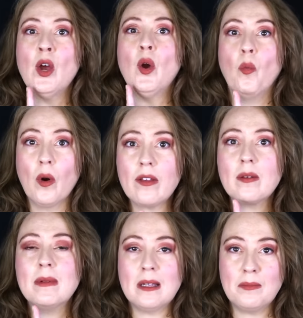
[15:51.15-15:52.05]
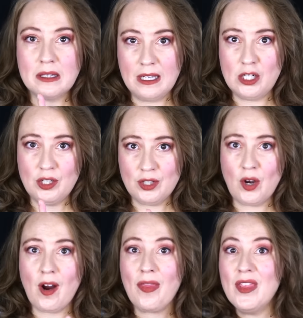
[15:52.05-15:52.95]
where the manipulations
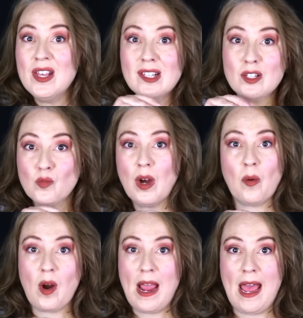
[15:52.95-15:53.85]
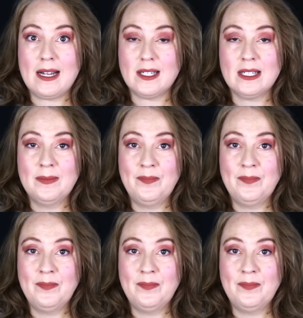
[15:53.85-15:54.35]
are. This is where we're at.